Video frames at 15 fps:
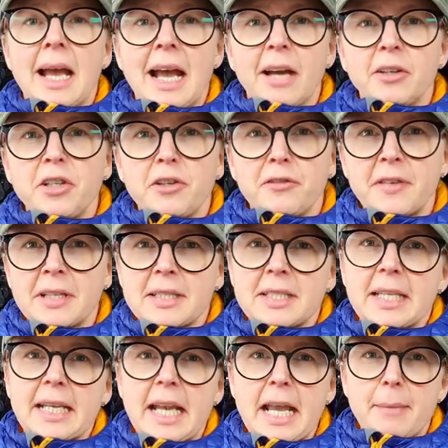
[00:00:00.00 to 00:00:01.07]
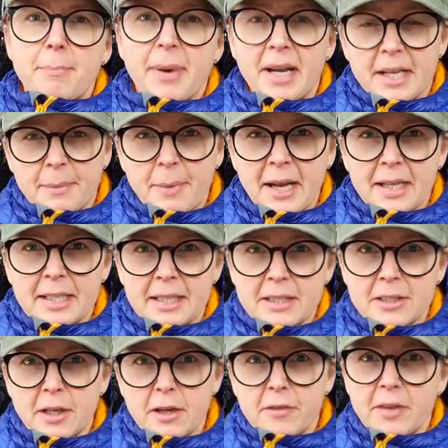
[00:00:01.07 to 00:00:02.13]
How do you fancy a bike packing
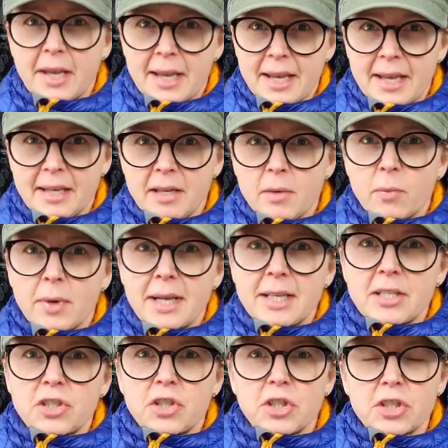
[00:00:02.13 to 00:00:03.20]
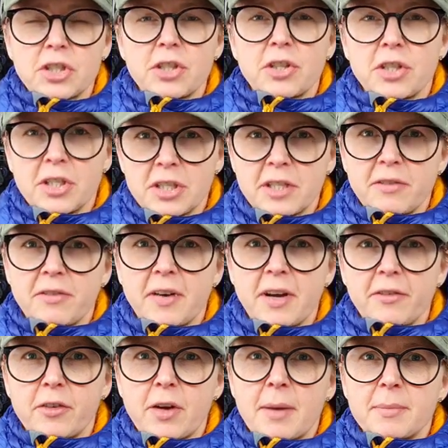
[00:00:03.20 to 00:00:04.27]
stove that A, weighs just
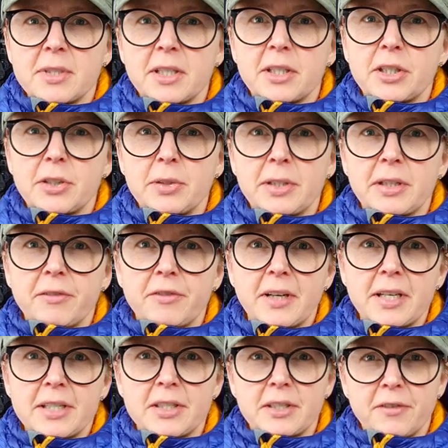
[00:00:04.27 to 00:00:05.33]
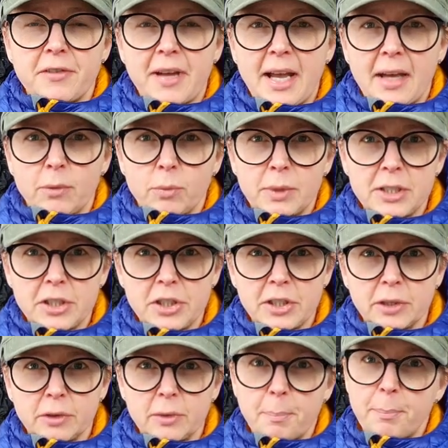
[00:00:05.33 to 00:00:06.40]
35 grams, including the fire snuffer and
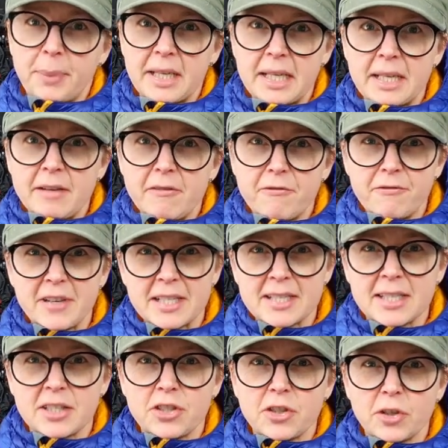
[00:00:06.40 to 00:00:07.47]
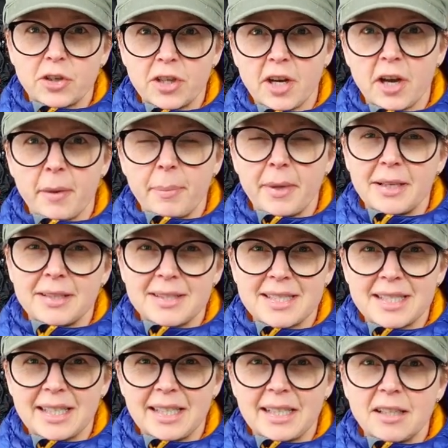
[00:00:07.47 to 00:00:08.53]
windshield, B, fits into your cup, and
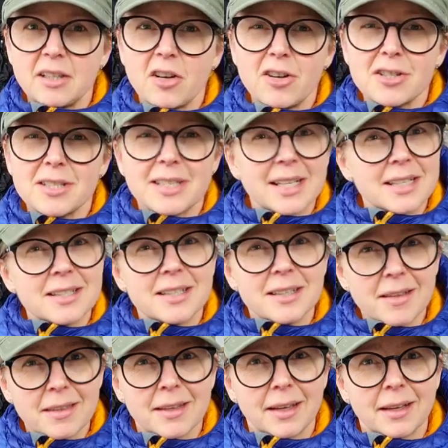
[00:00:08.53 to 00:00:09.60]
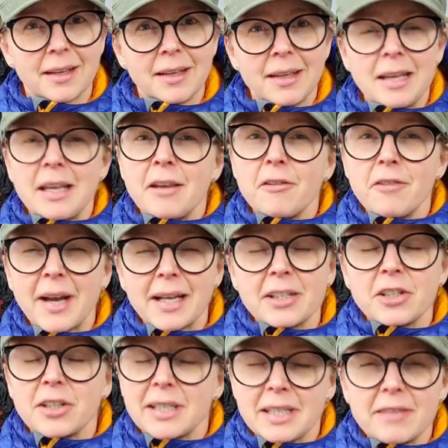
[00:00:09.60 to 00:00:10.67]
C, costs next to nothing? In
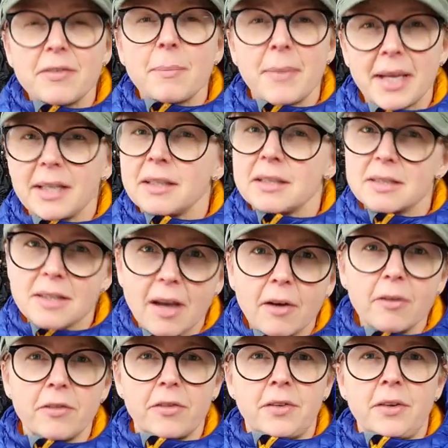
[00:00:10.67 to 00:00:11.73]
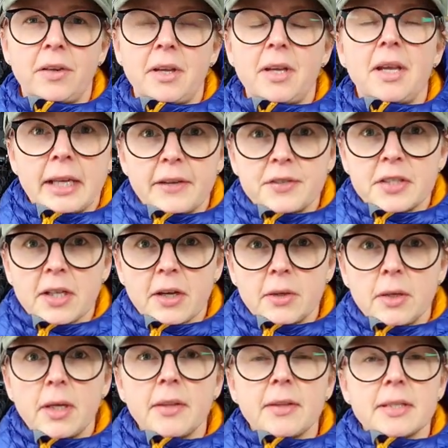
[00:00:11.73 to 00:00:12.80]
fact, you can even make it yourself. If
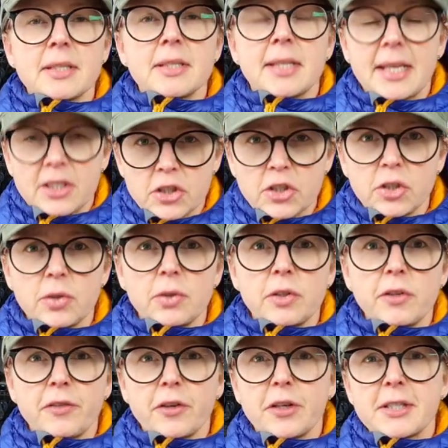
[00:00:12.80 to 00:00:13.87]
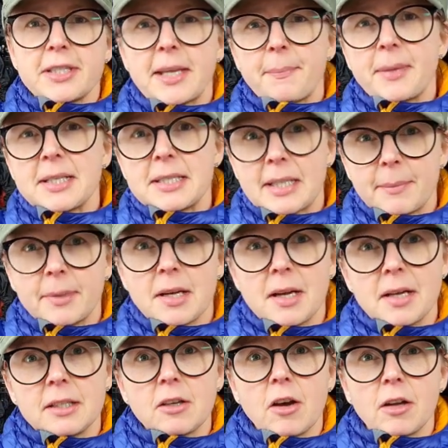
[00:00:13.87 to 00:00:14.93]
so, then stay tuned for a step-by-step
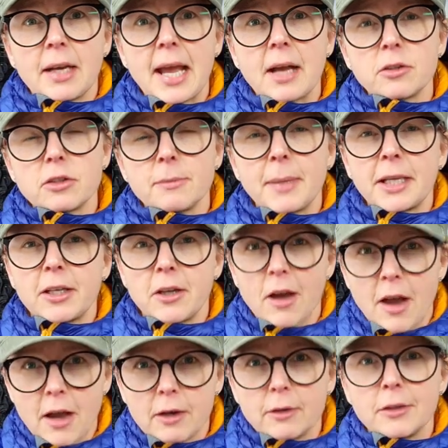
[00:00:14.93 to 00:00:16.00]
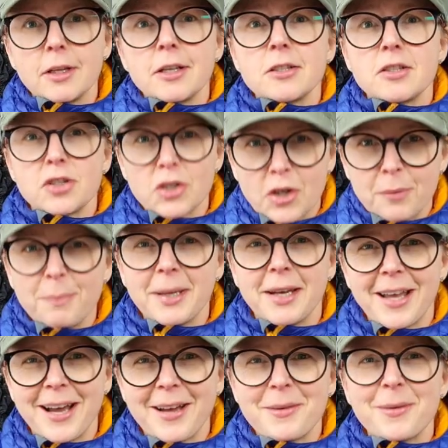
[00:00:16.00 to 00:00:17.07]
guide on how to make your own super
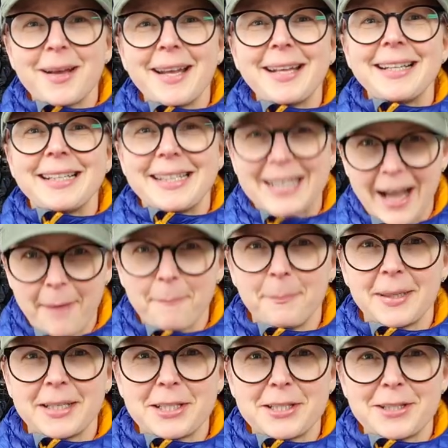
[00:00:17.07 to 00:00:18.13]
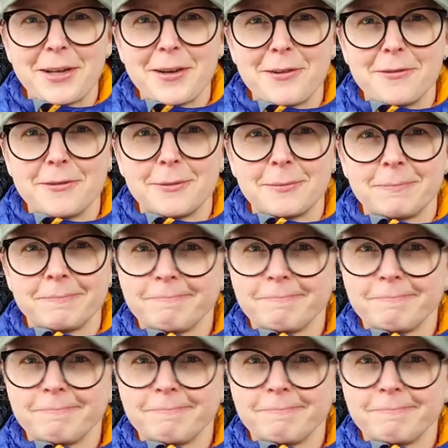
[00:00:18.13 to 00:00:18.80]
lightweight camping stove.